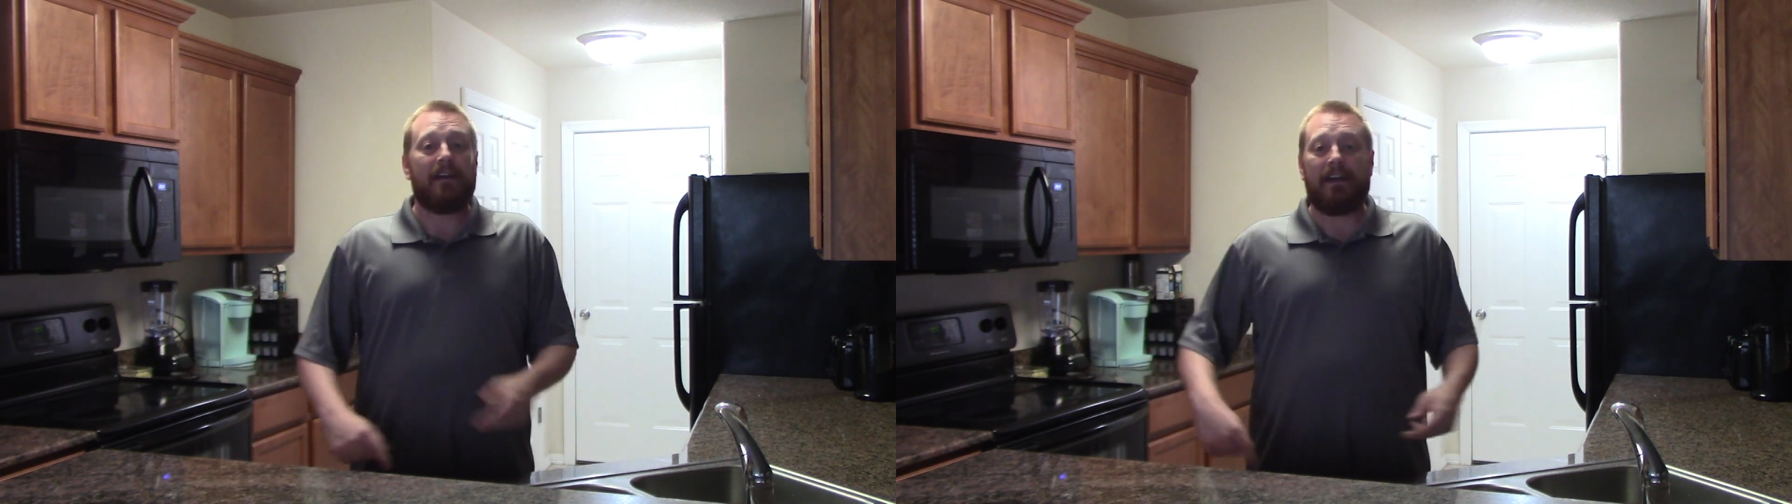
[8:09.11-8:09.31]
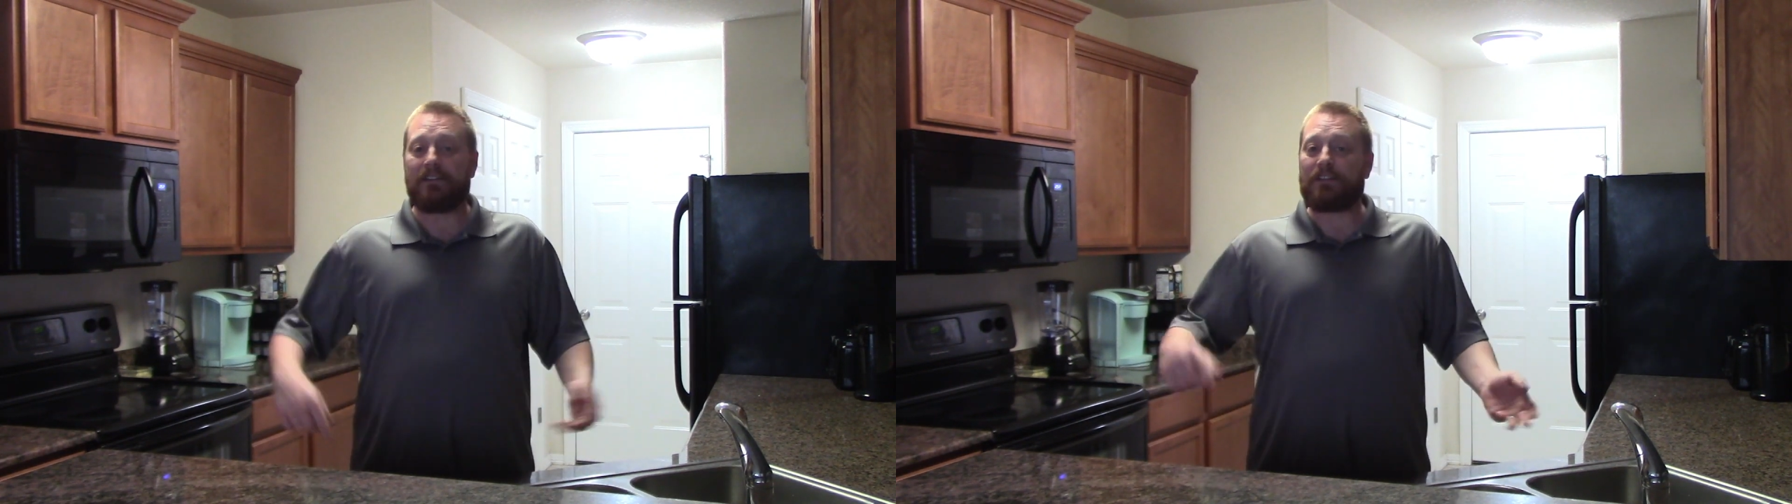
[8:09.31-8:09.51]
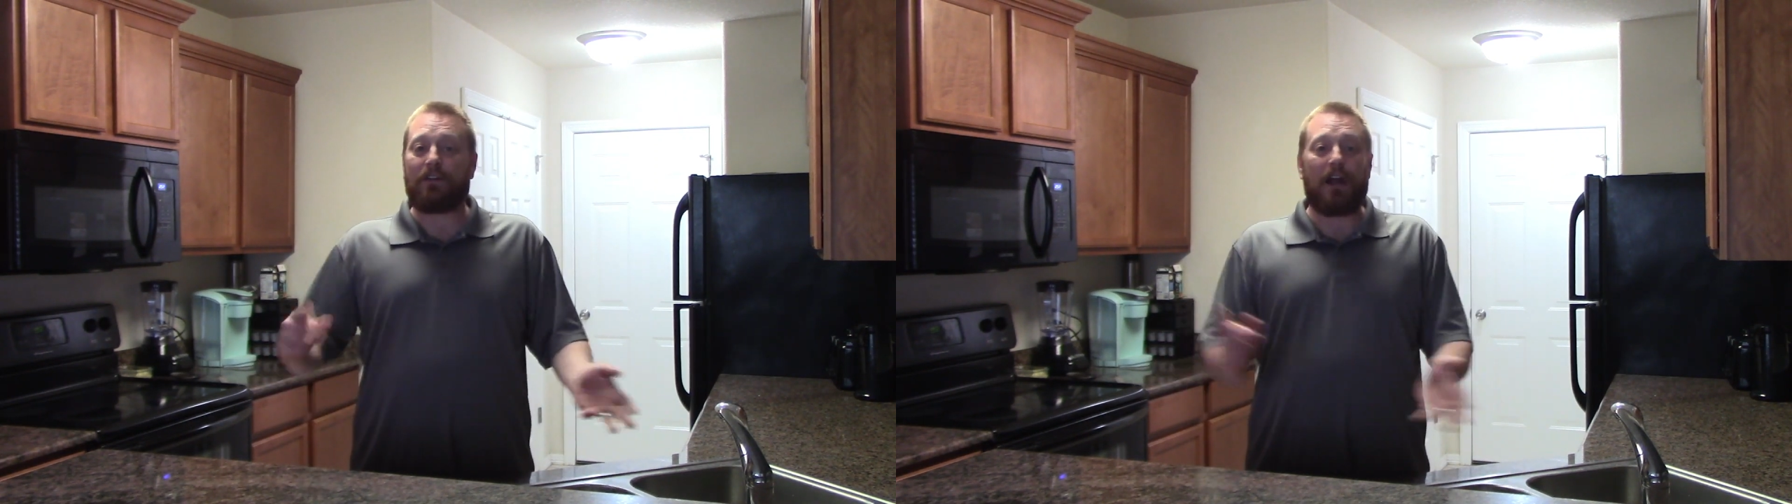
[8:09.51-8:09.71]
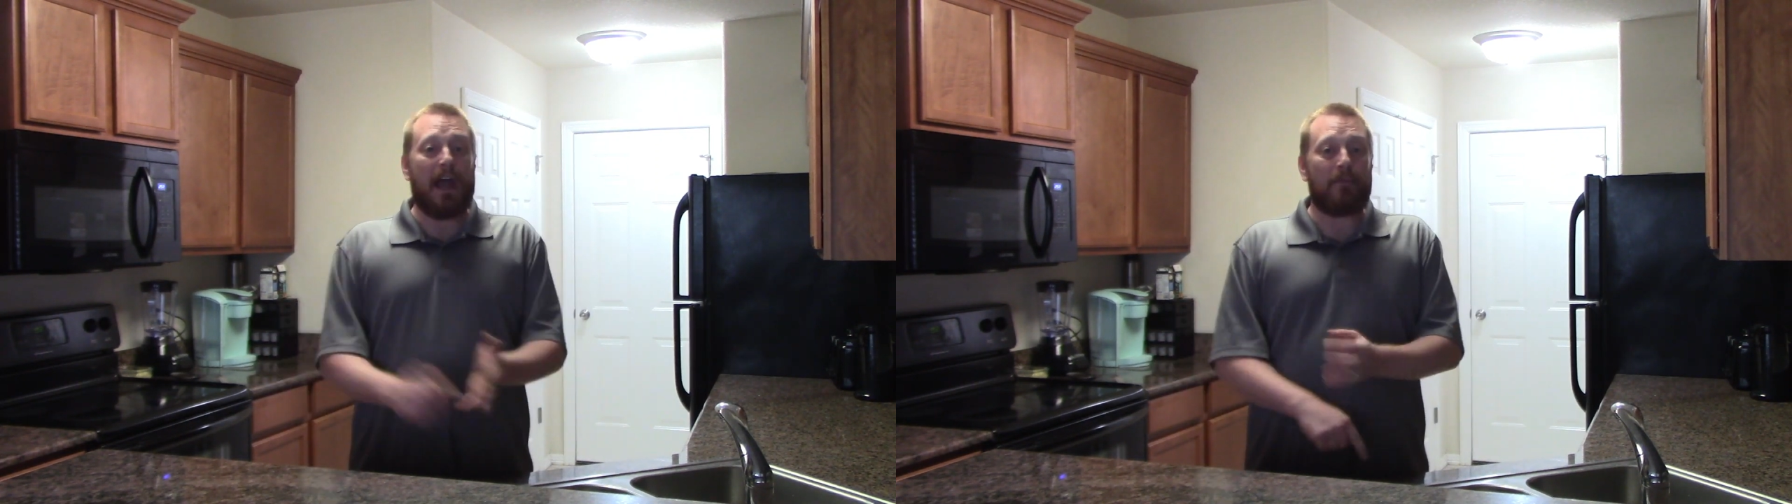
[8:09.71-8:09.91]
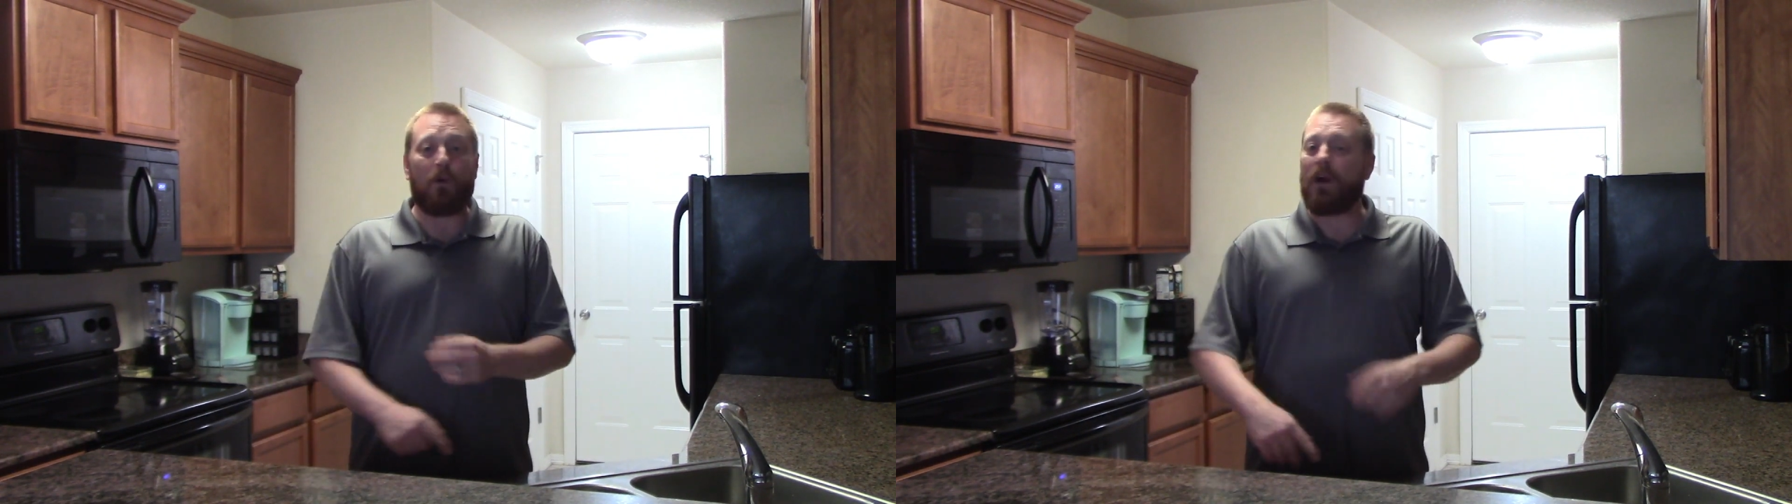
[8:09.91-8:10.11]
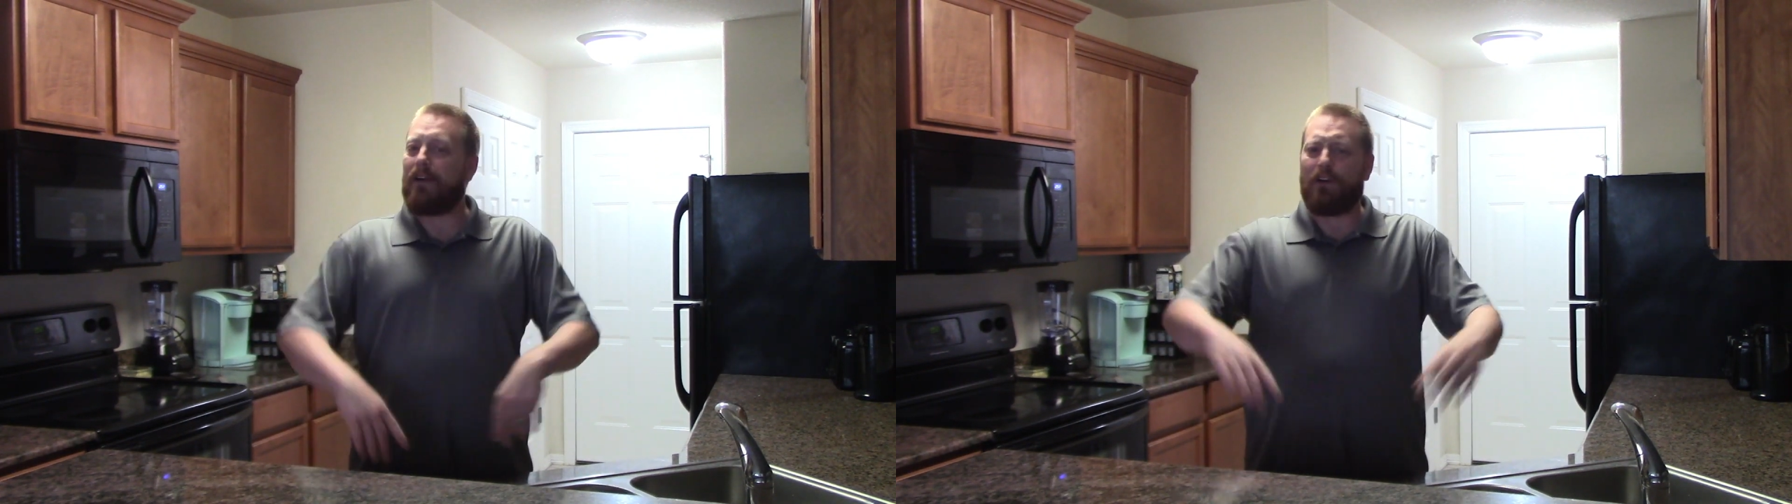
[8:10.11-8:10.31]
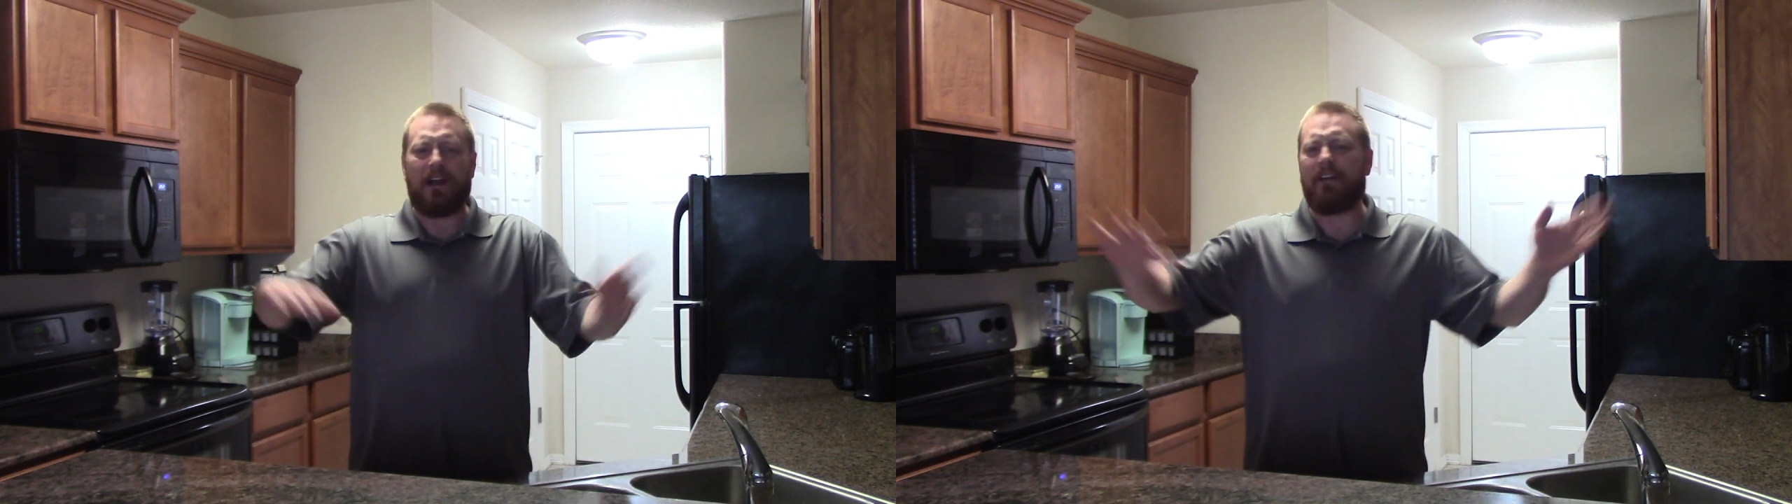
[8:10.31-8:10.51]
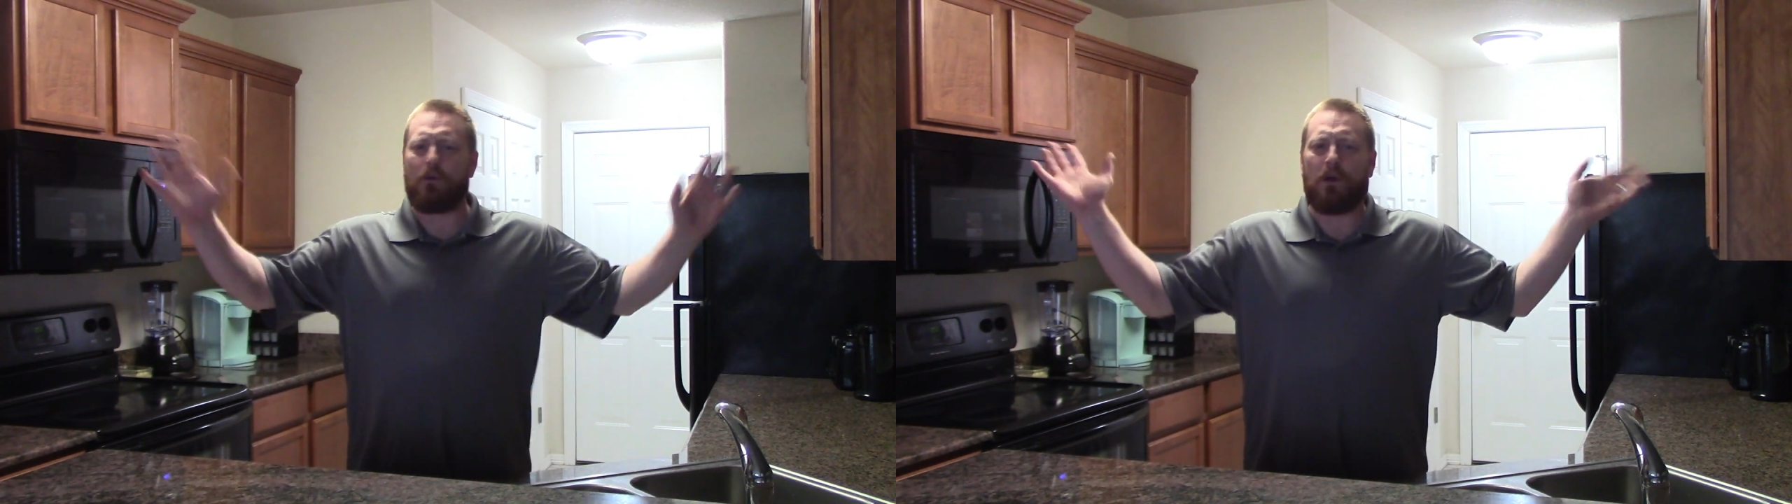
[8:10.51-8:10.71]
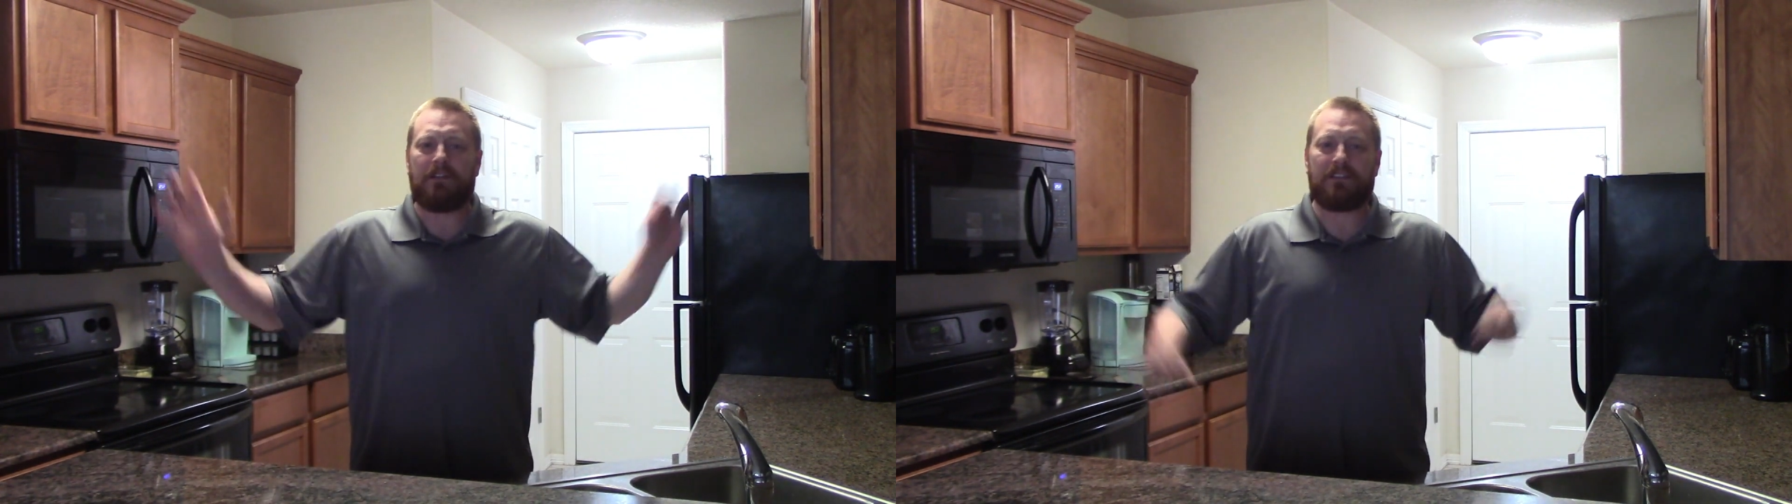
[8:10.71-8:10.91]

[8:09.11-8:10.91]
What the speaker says: Instagram, wherever, everywhere.